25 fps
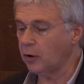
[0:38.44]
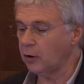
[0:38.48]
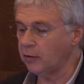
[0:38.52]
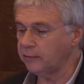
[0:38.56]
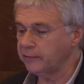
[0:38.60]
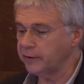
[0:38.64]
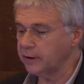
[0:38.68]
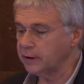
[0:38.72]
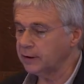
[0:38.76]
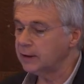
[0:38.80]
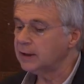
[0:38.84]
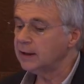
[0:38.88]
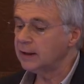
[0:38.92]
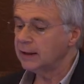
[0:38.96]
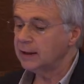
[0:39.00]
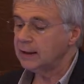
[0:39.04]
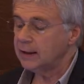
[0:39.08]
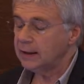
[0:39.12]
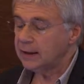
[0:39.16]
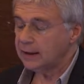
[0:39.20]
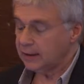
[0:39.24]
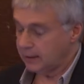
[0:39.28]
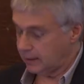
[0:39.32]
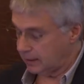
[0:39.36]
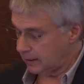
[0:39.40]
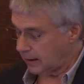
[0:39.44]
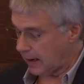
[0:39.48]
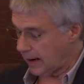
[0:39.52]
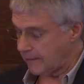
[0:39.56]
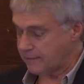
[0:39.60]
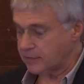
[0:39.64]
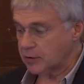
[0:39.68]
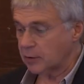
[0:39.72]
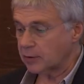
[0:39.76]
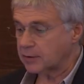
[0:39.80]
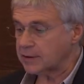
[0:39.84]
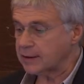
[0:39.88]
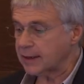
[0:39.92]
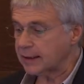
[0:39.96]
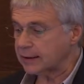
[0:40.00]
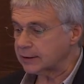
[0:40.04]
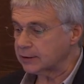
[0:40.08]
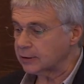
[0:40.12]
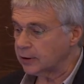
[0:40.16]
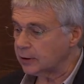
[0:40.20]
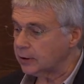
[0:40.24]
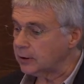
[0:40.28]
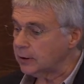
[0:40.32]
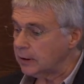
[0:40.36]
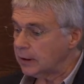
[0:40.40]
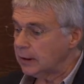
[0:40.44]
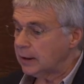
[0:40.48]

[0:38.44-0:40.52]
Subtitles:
other livestock sector,